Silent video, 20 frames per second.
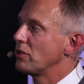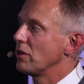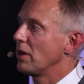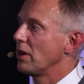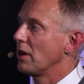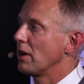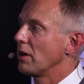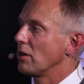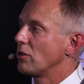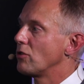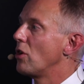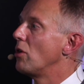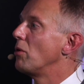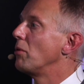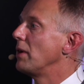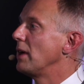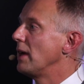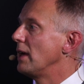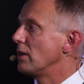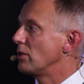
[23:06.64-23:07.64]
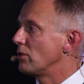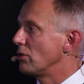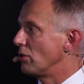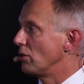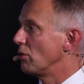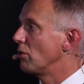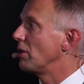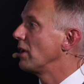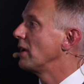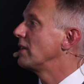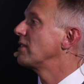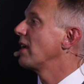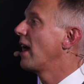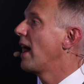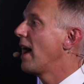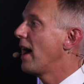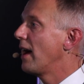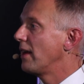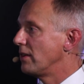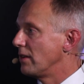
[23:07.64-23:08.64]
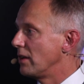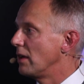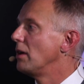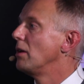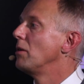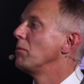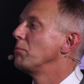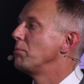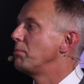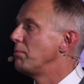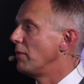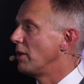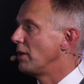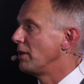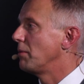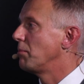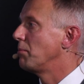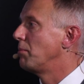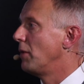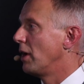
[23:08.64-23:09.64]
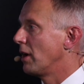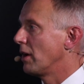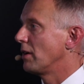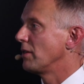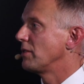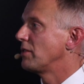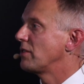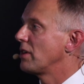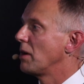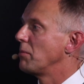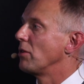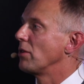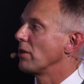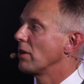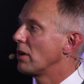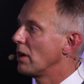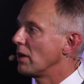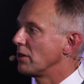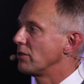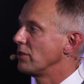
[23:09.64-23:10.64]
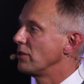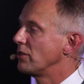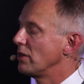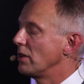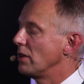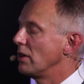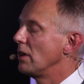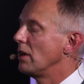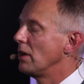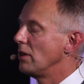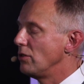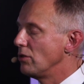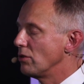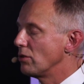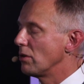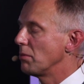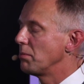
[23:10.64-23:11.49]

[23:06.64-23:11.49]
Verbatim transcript: uh, growing into Nordics and uh, some of the countries in, in Europe,